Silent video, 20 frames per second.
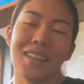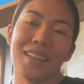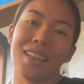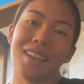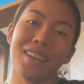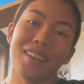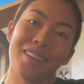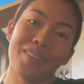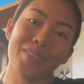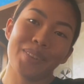
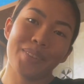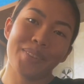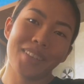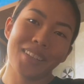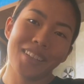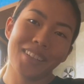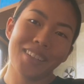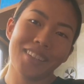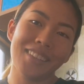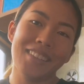Hello
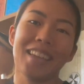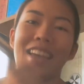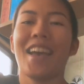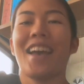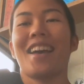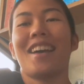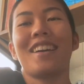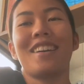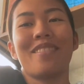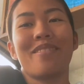everyone
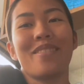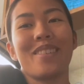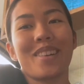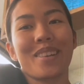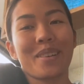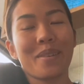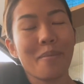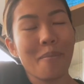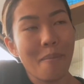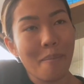and
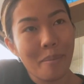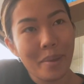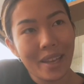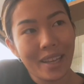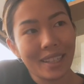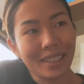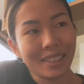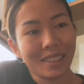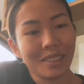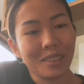welcome
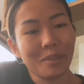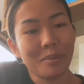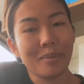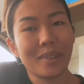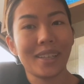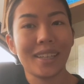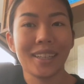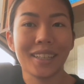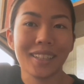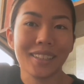back to
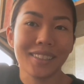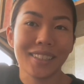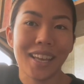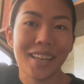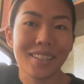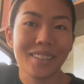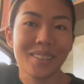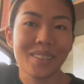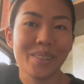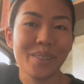my
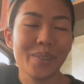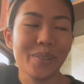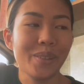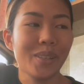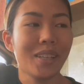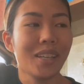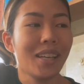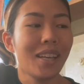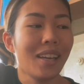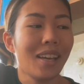channel.
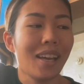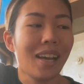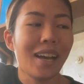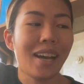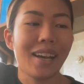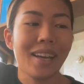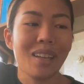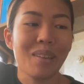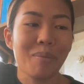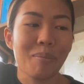
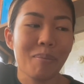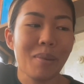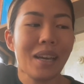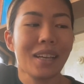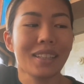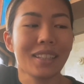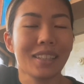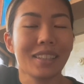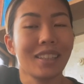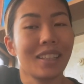I am
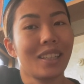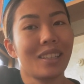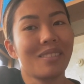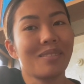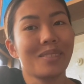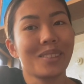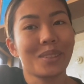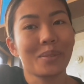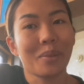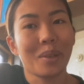back again
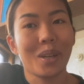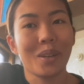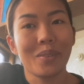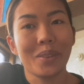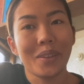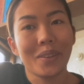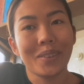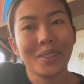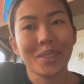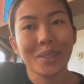with one of
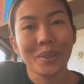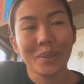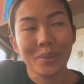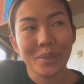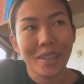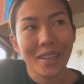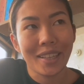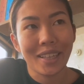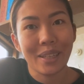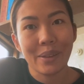those
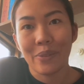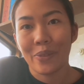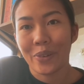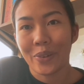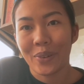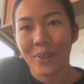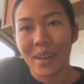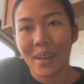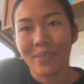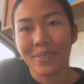creative
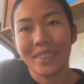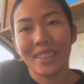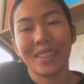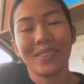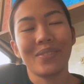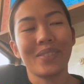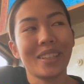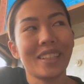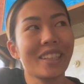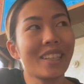crafty
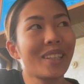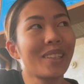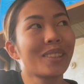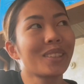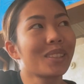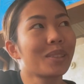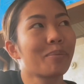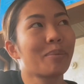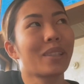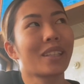
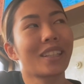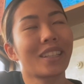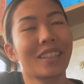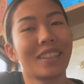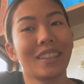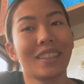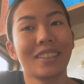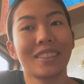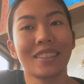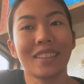videos
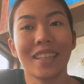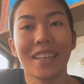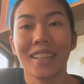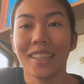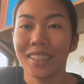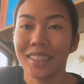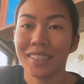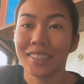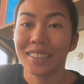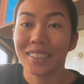because
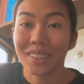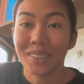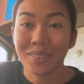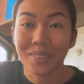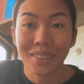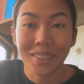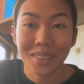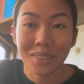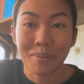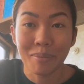it is
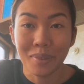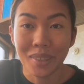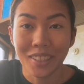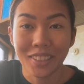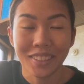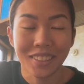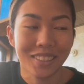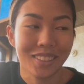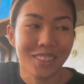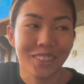
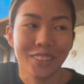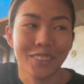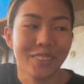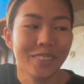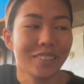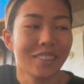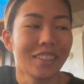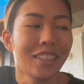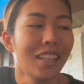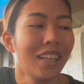Christmas
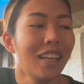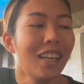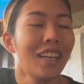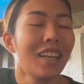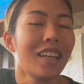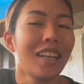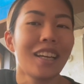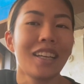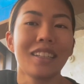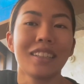soon
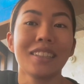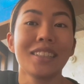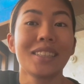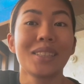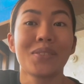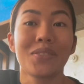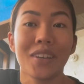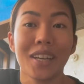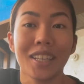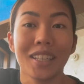and
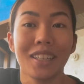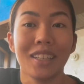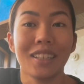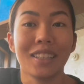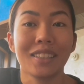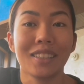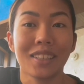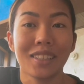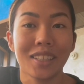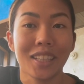it's finally
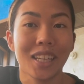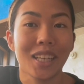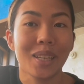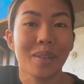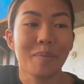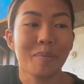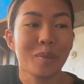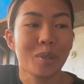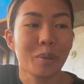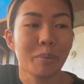the
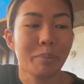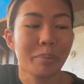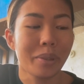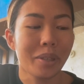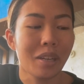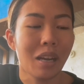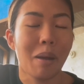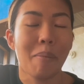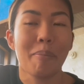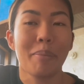time to
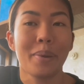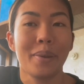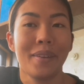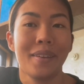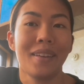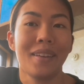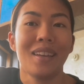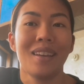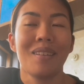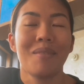put up
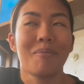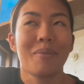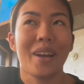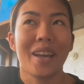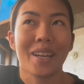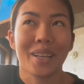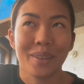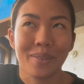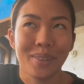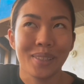
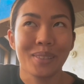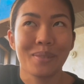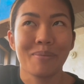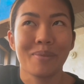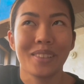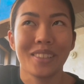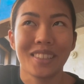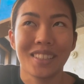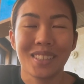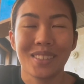my
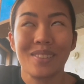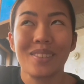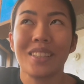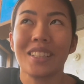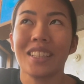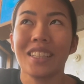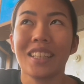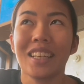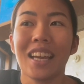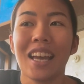Christmas
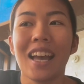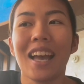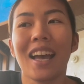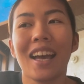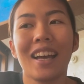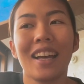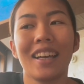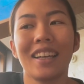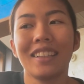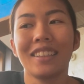tree.
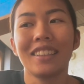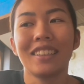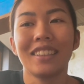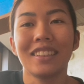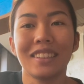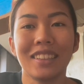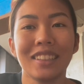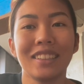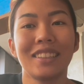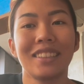And
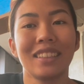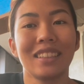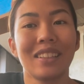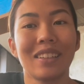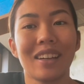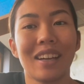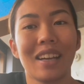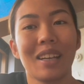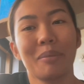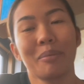this
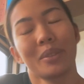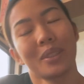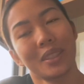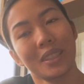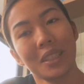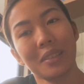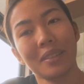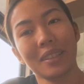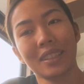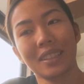year I'm
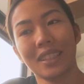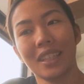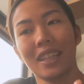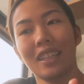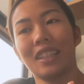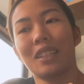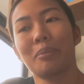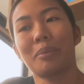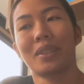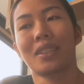so
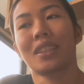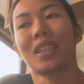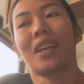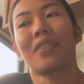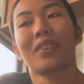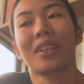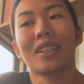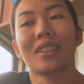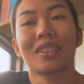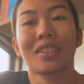excited because
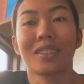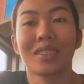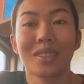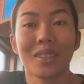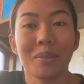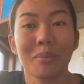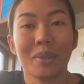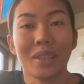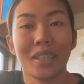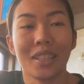I've got
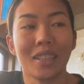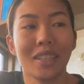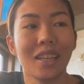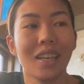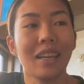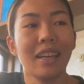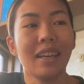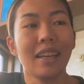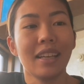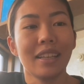so many
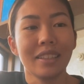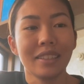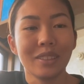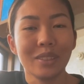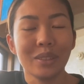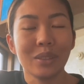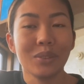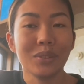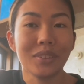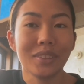
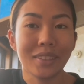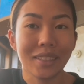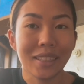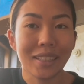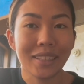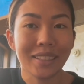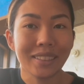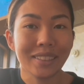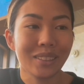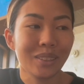new
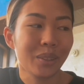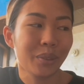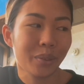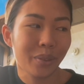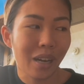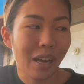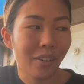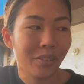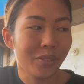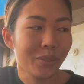things to
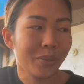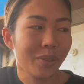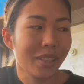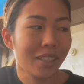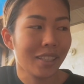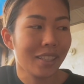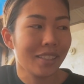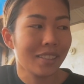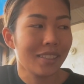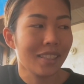craft
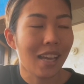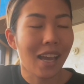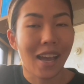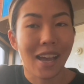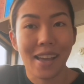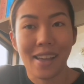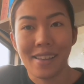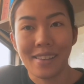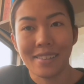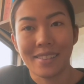with
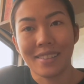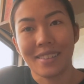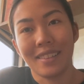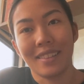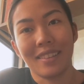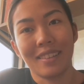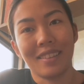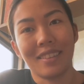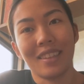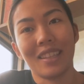and
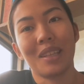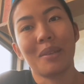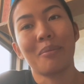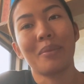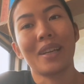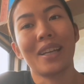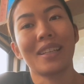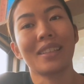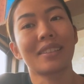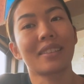the
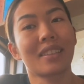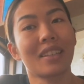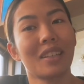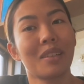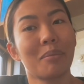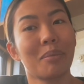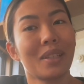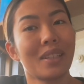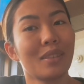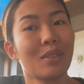theme is
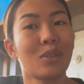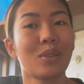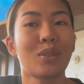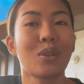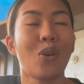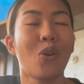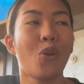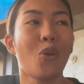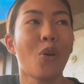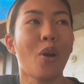gonna be
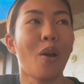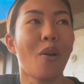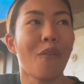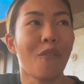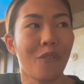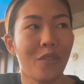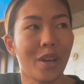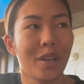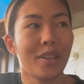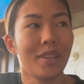so
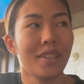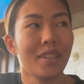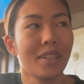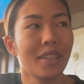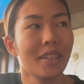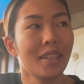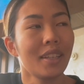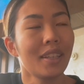fun.